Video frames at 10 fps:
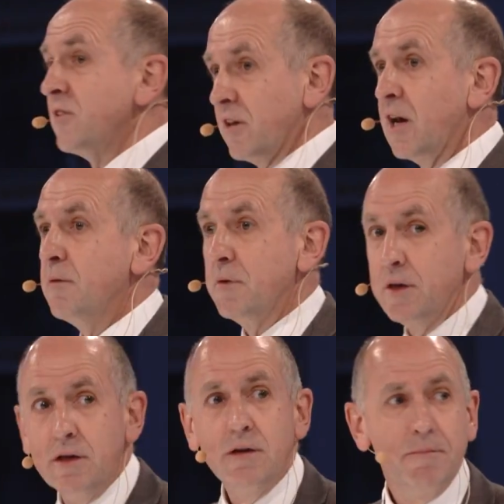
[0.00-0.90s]
of the
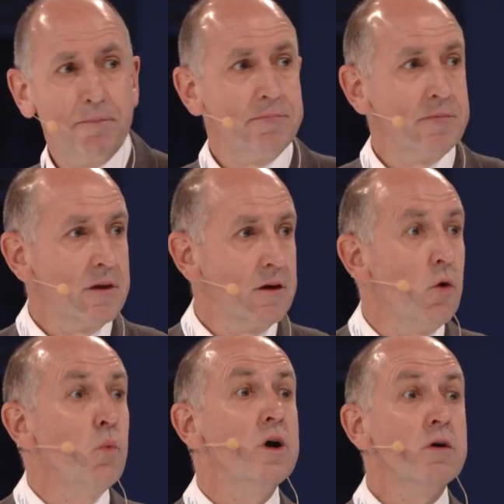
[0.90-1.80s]
company,
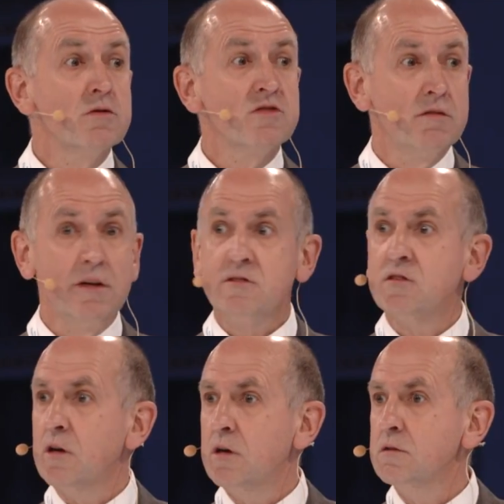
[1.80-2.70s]
we also need to
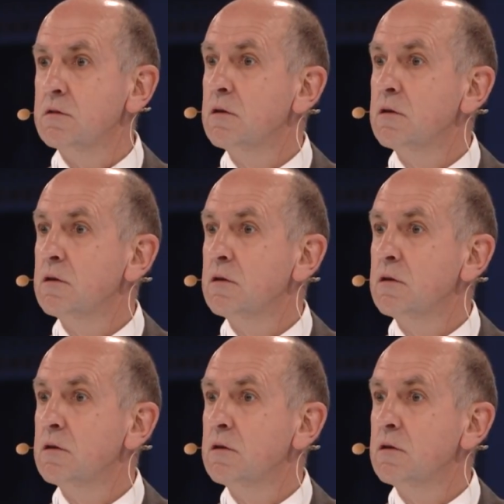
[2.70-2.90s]
learn.